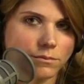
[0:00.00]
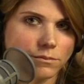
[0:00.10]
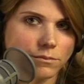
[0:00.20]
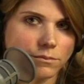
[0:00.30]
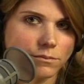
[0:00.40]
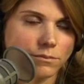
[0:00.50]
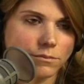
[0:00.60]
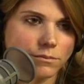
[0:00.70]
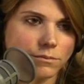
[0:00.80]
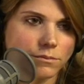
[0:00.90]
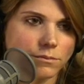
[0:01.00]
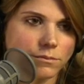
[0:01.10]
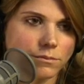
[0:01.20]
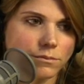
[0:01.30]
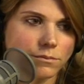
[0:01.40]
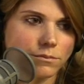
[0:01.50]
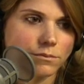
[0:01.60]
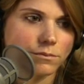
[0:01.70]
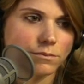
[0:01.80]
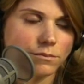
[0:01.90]

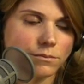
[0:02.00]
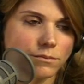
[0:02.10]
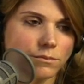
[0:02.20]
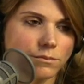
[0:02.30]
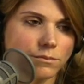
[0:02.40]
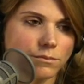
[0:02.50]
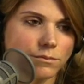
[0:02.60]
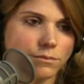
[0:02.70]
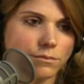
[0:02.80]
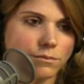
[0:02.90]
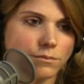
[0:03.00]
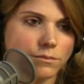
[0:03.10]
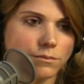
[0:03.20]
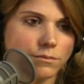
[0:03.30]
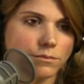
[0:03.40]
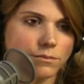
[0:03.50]
No words are spoken by the person on screen.